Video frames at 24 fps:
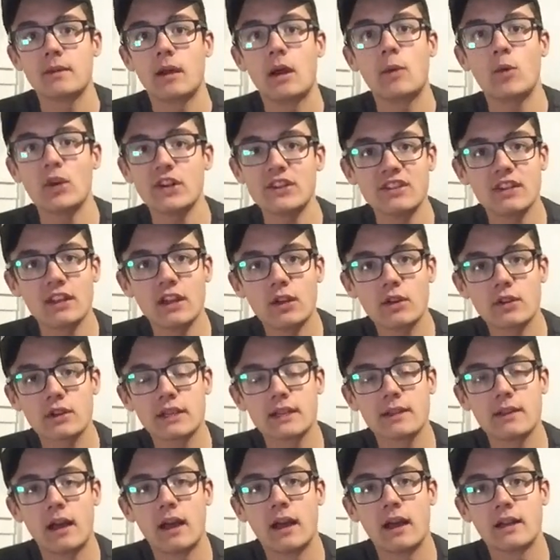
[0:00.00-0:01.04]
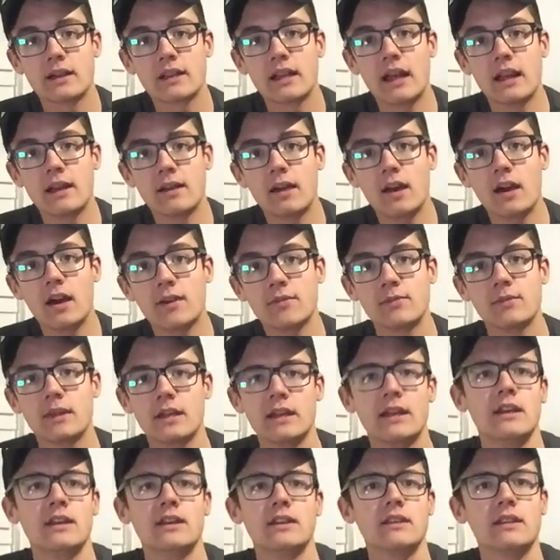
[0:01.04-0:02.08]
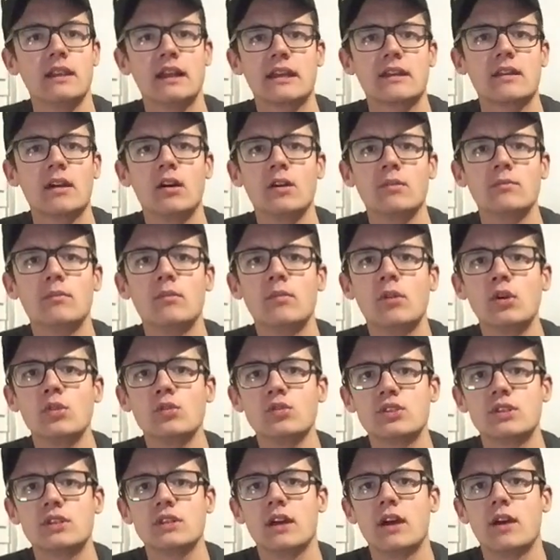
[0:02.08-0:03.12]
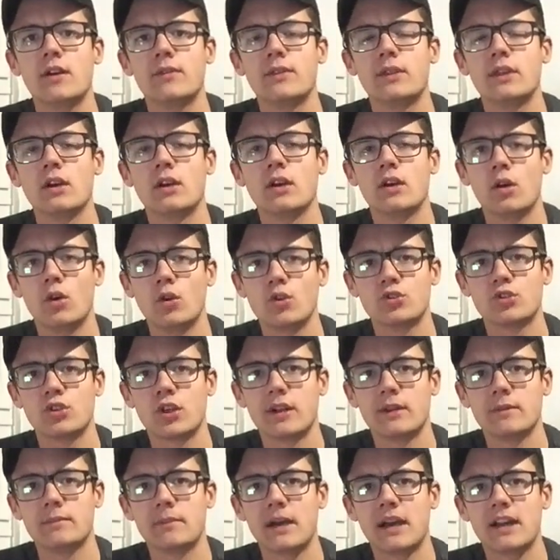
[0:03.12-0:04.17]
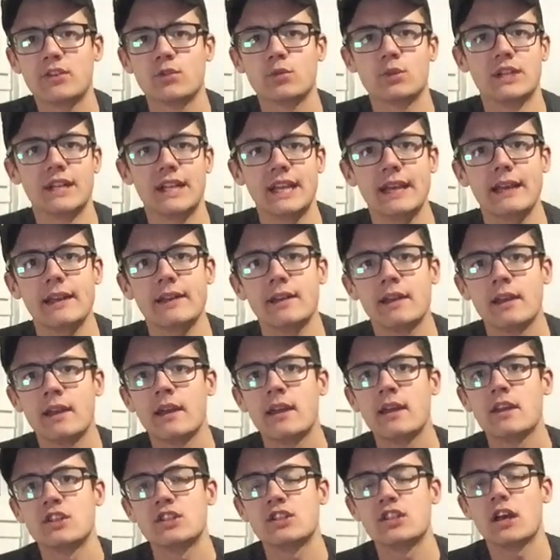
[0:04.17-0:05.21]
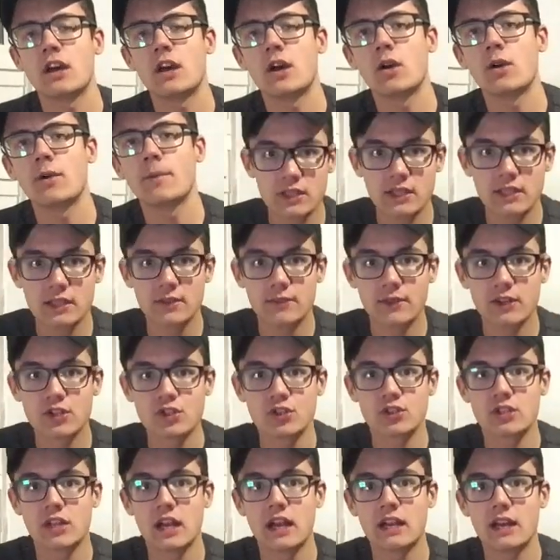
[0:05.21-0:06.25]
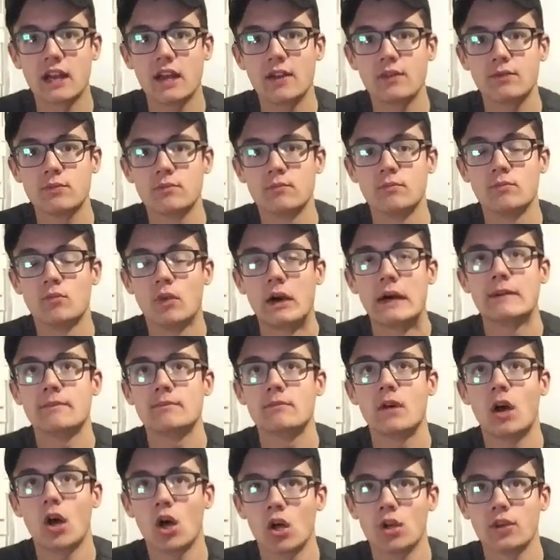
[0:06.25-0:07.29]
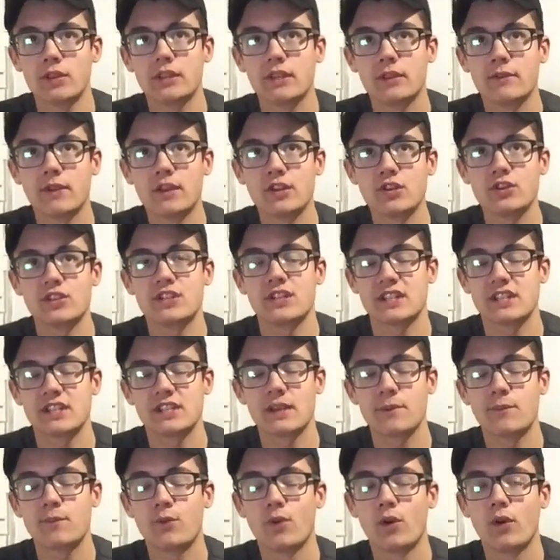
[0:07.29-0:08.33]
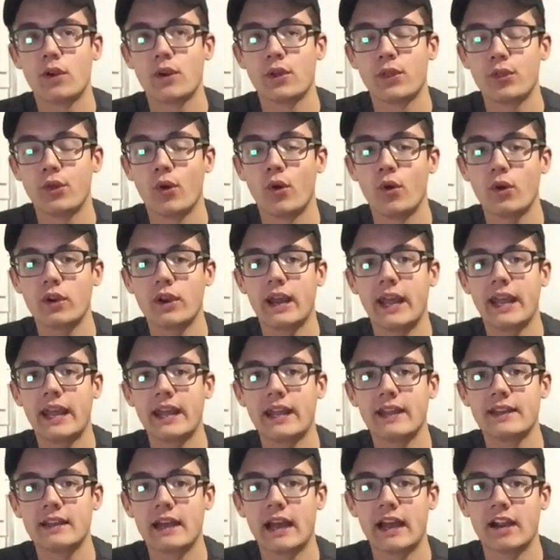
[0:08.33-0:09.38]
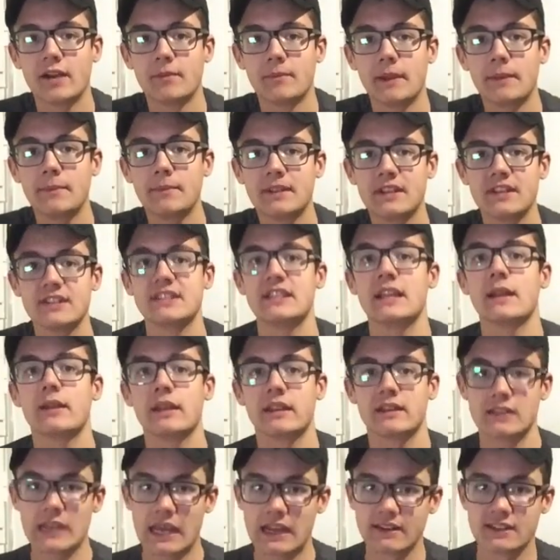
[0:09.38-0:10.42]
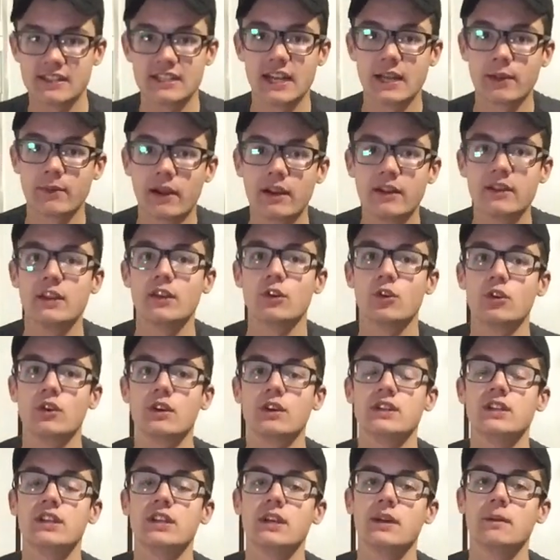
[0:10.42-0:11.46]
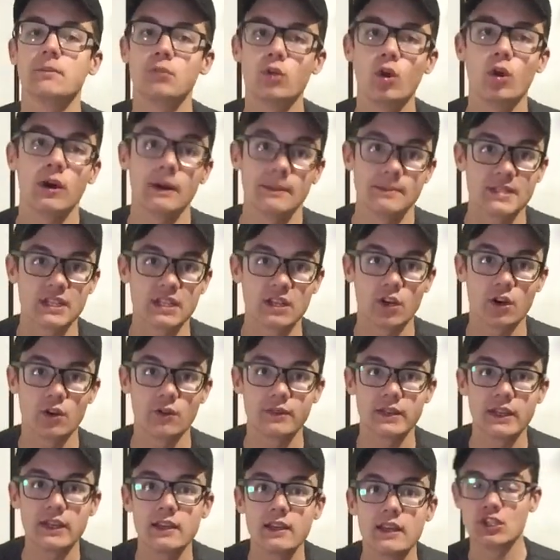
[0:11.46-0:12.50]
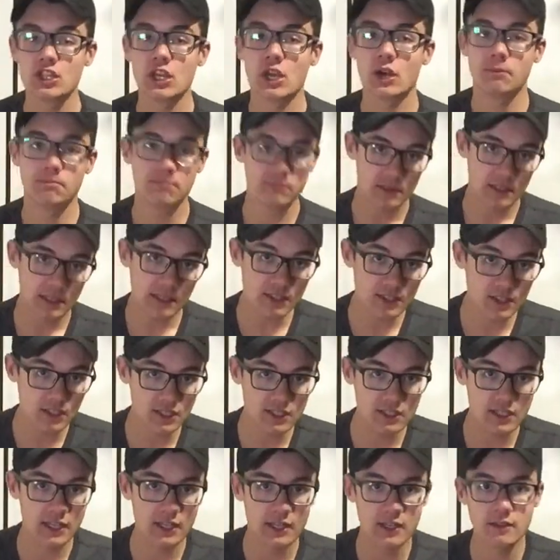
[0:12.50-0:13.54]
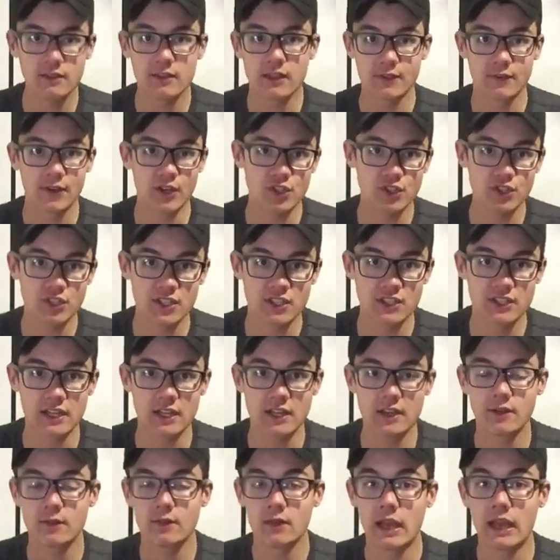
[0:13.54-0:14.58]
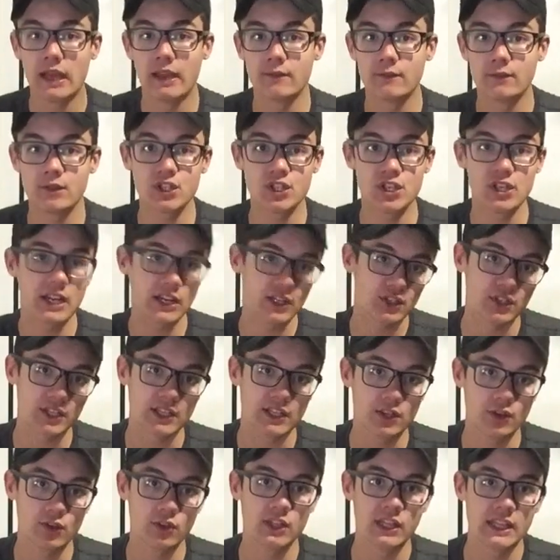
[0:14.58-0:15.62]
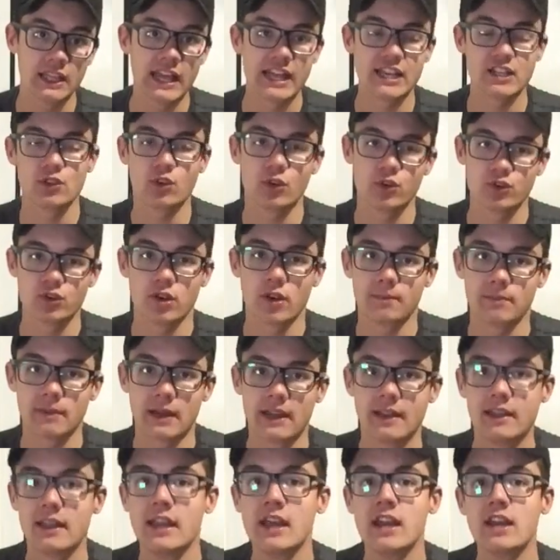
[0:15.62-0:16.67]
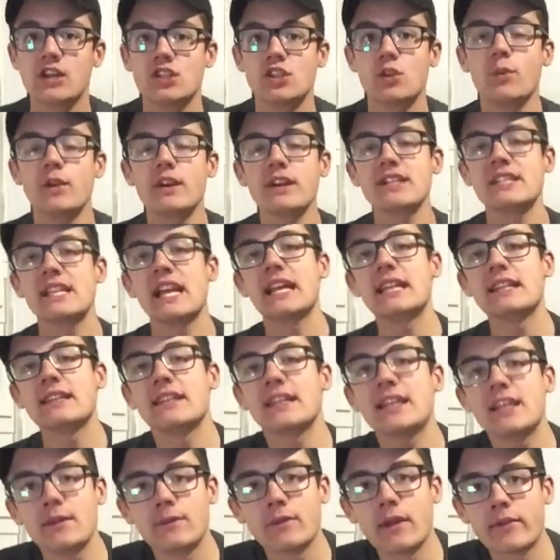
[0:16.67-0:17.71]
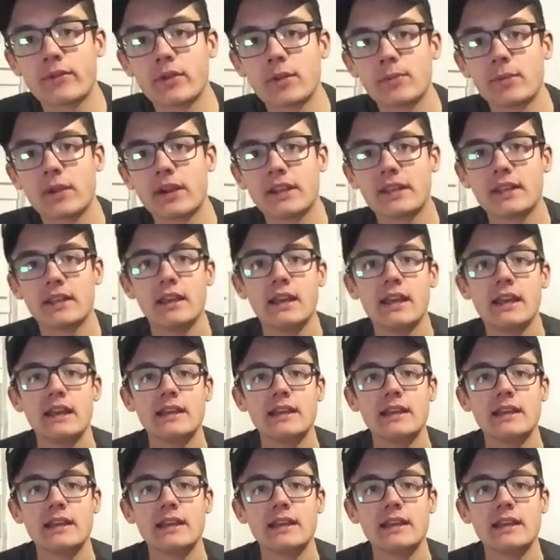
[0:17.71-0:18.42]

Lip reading: Once they all got off, most of the Ultron bots were dead. So the Avengers got off, well, all the Avengers except for Thor and Iron Man, because they had to stay around in order to blow up Sokovia. So they succeeded, the Avengers succeeded, and Vision actually killed the last Ultron bot. So where does that leave everybody?